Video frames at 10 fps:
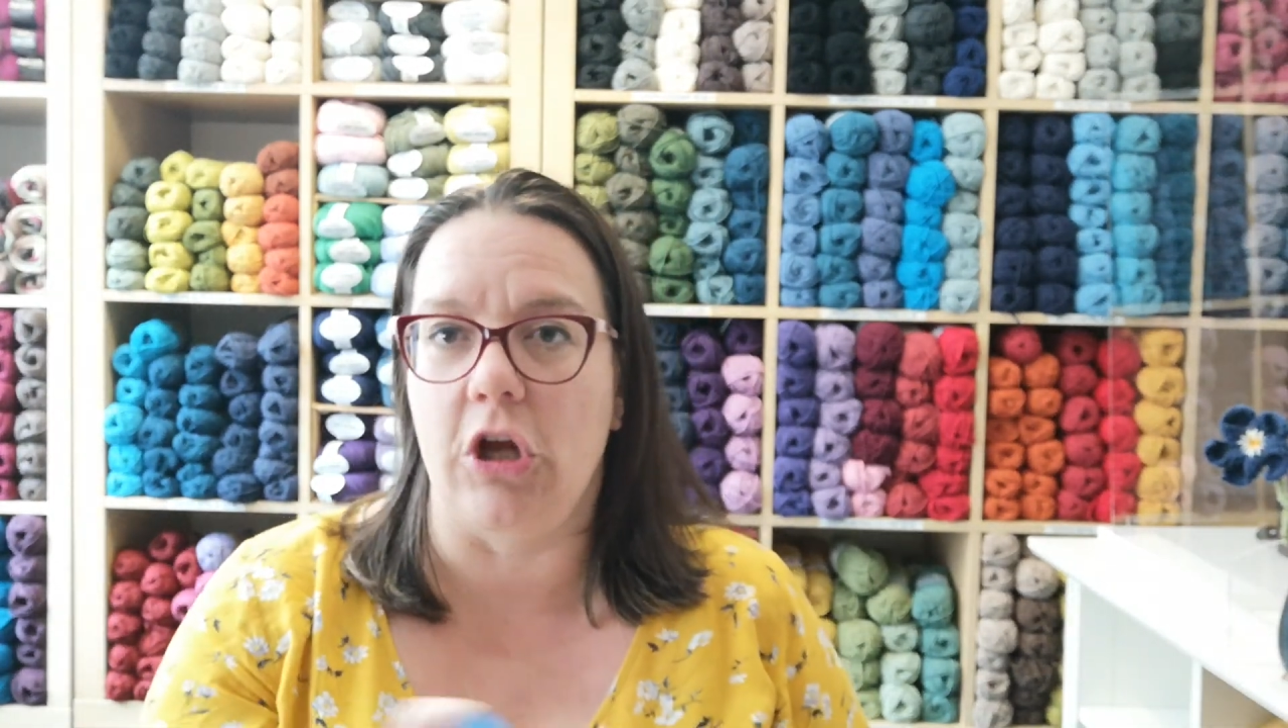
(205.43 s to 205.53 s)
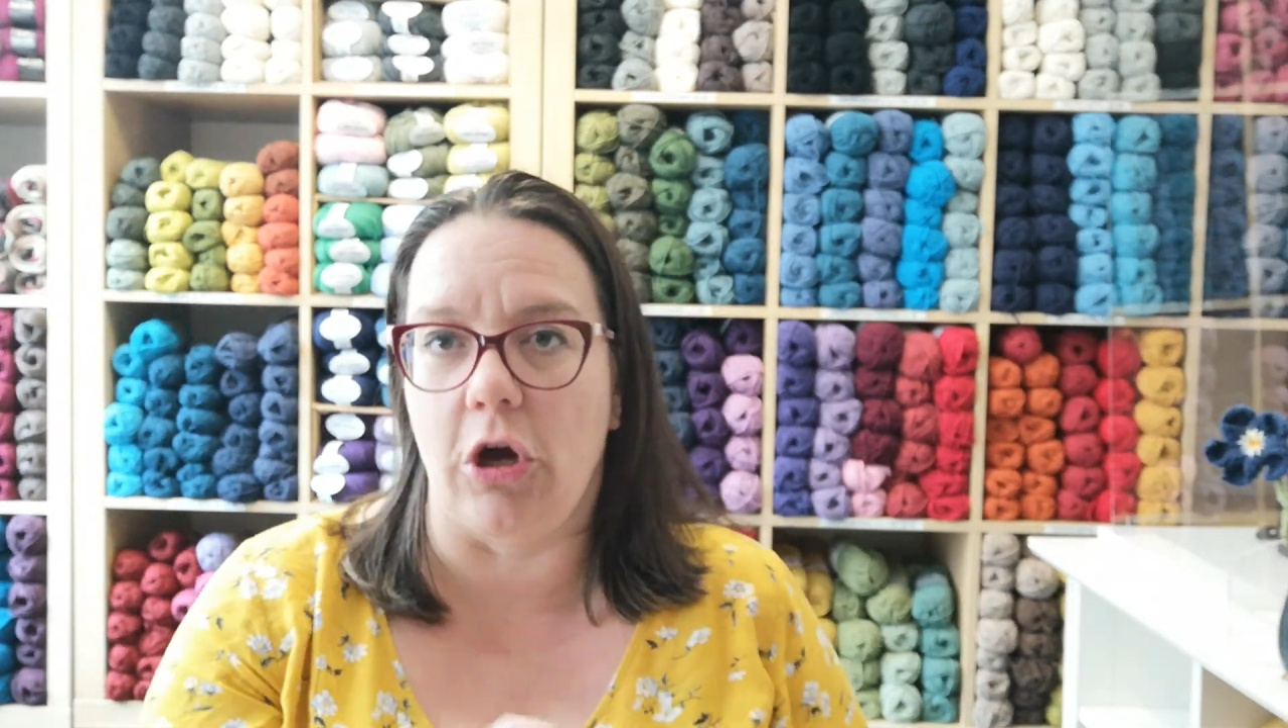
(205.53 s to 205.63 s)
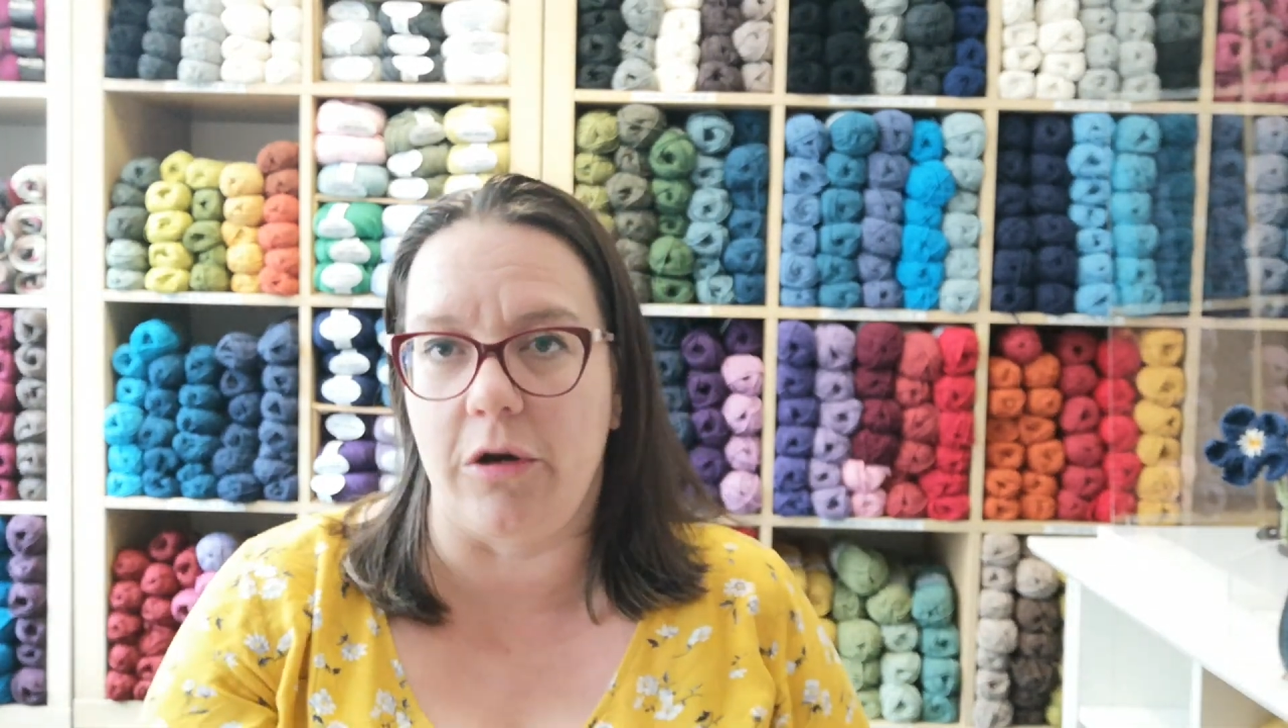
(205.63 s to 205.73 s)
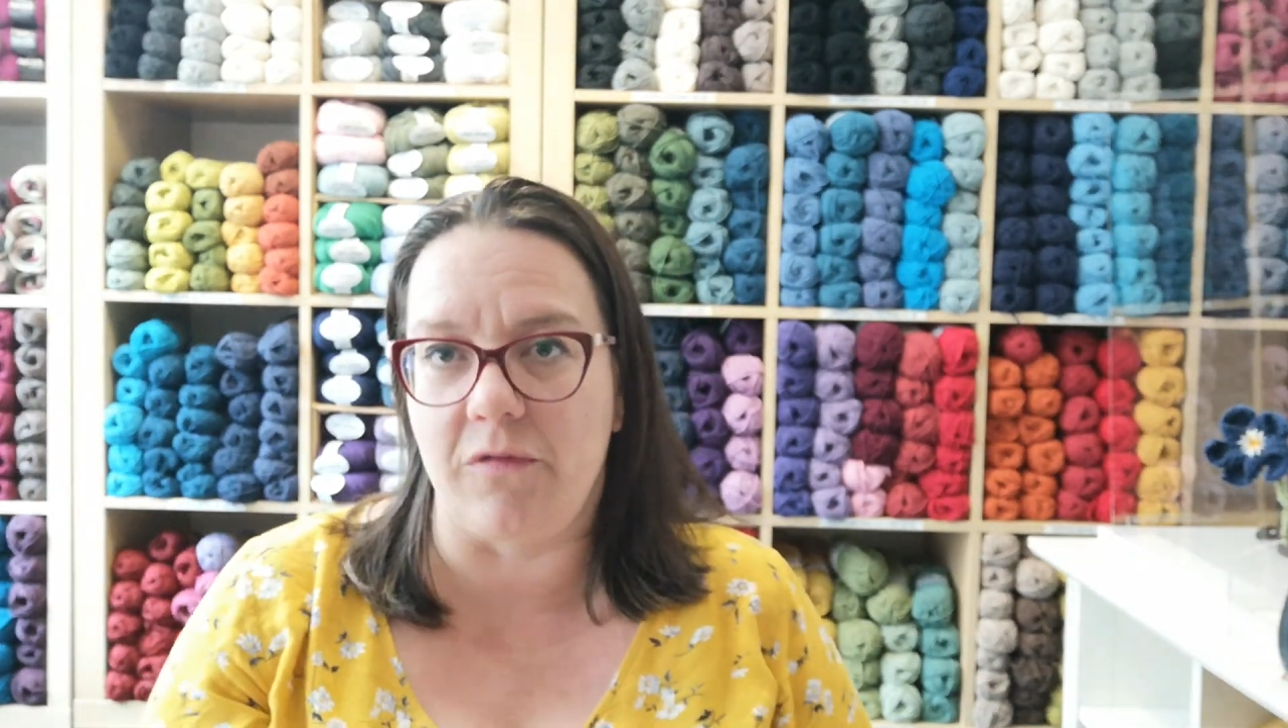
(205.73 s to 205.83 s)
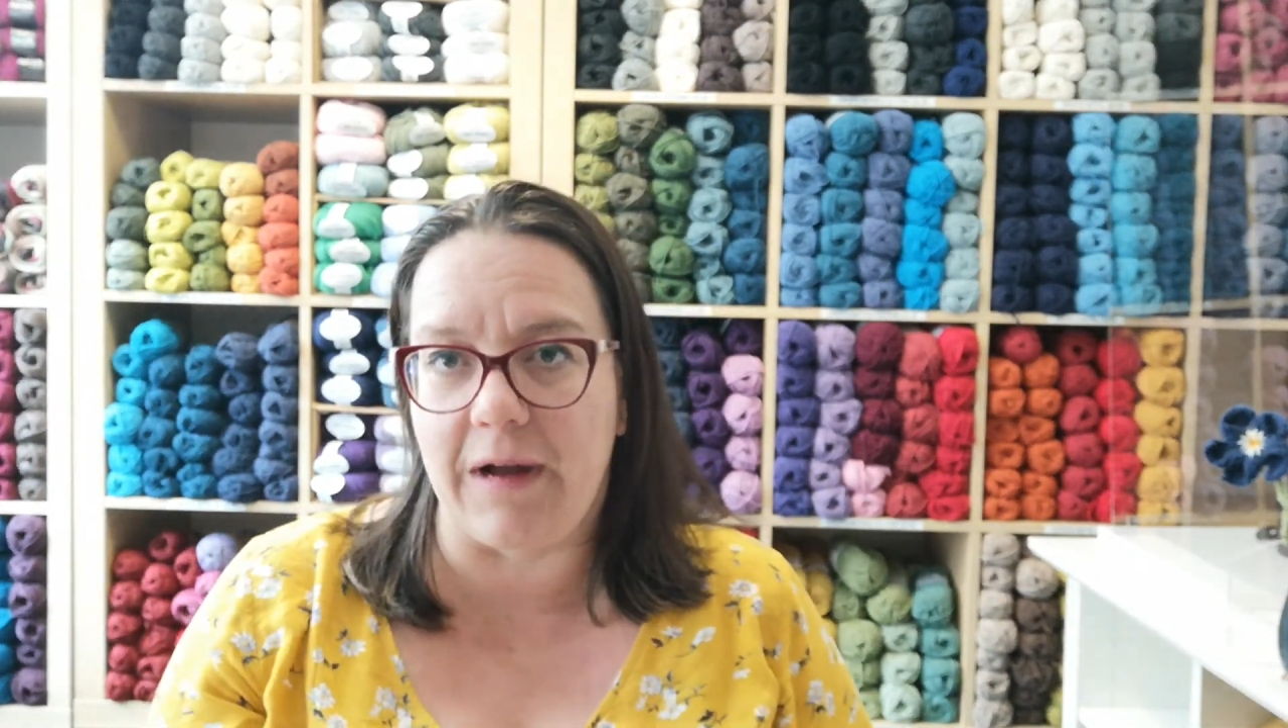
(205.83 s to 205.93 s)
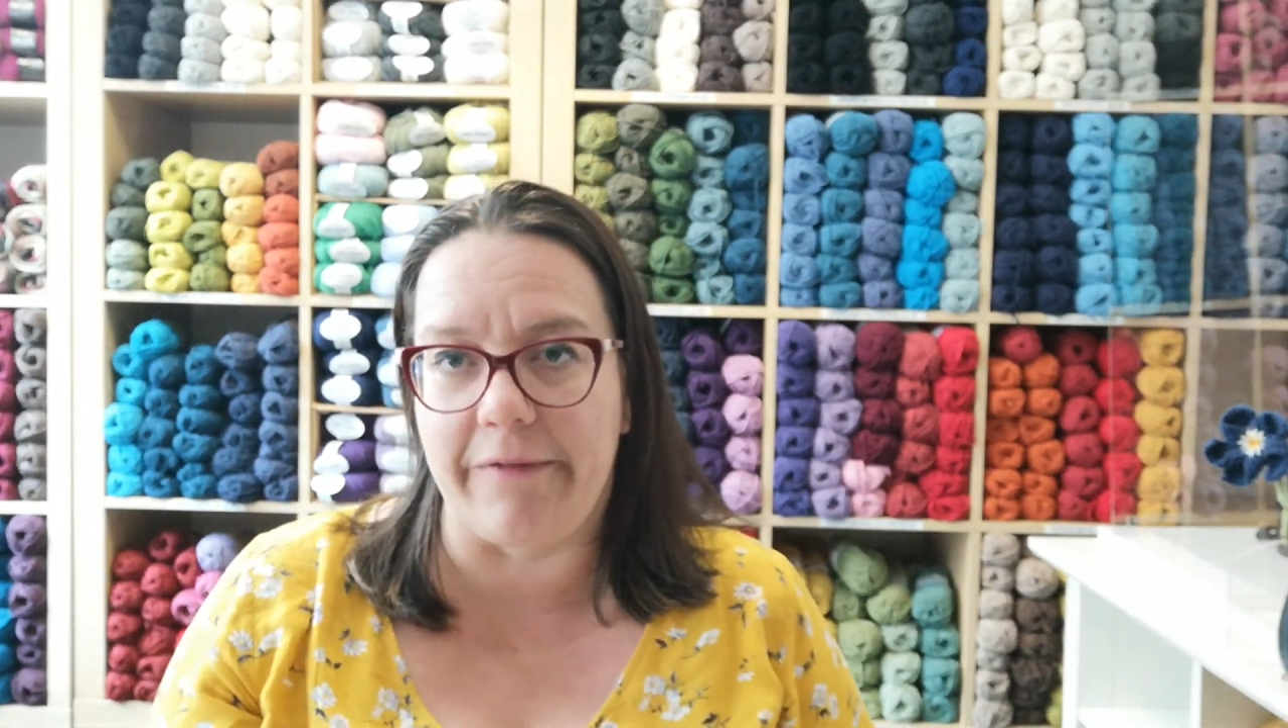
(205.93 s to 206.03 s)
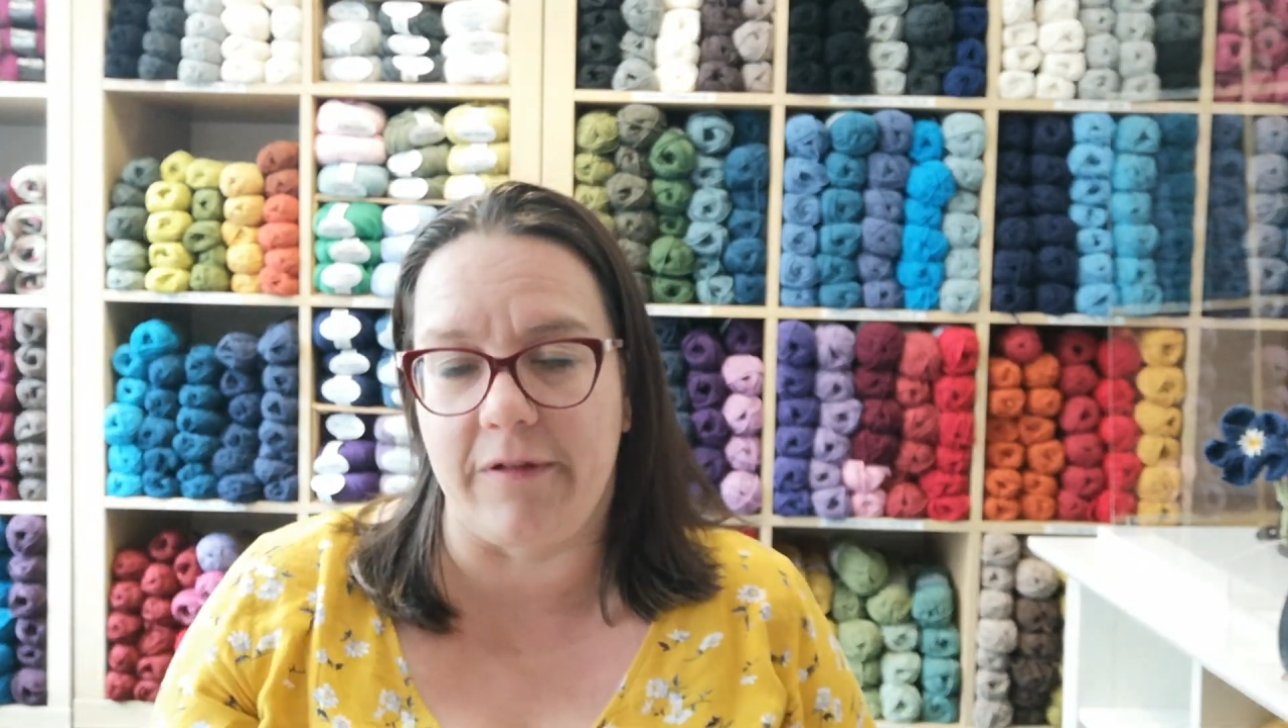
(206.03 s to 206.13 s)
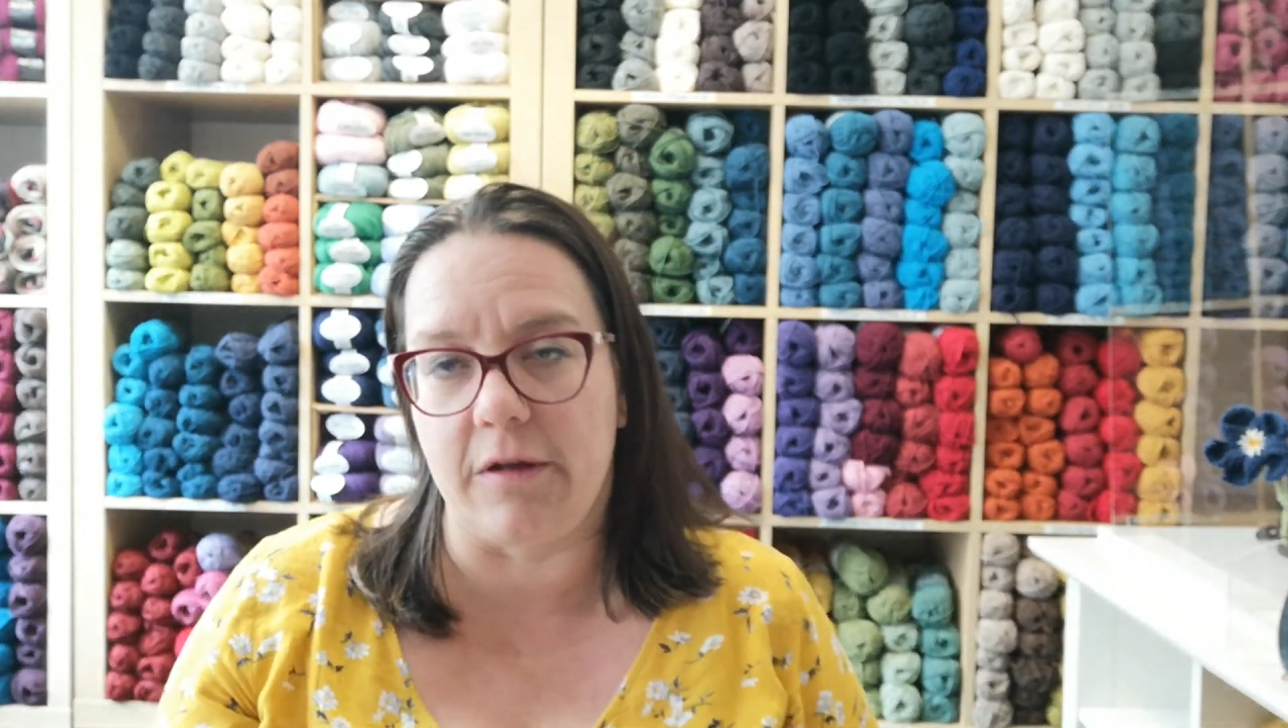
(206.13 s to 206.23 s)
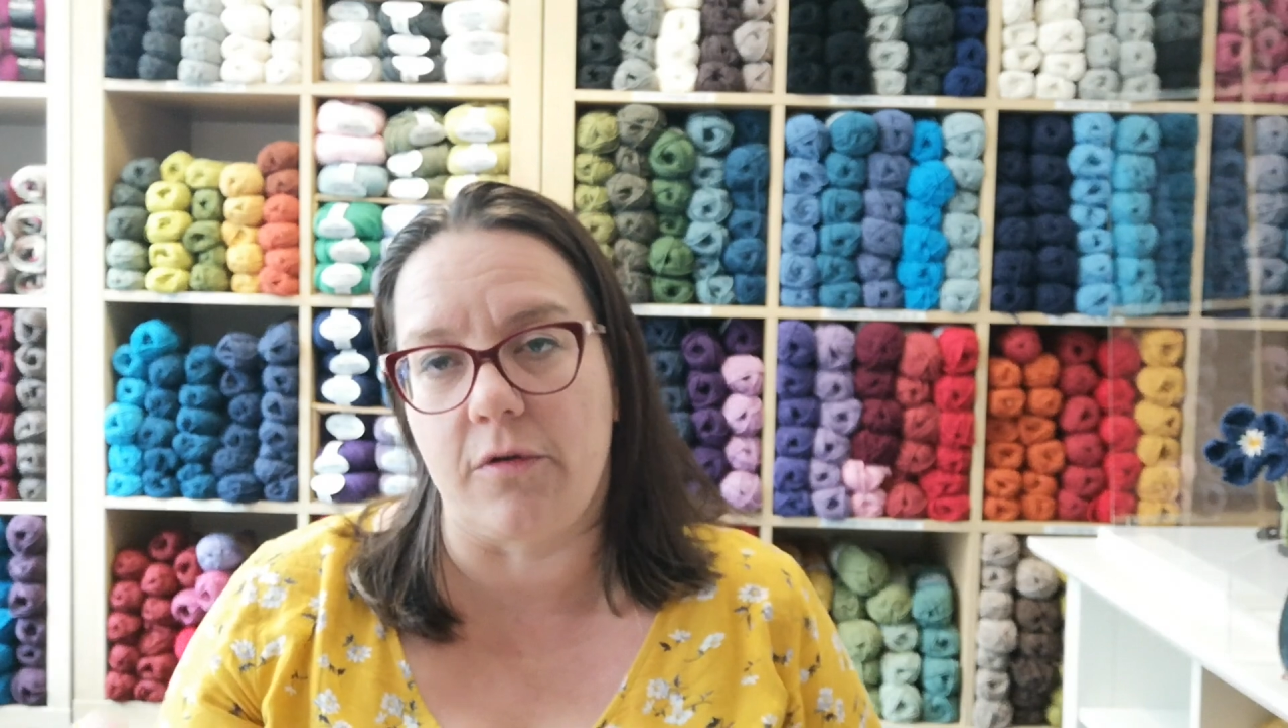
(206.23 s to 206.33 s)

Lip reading: you unravel the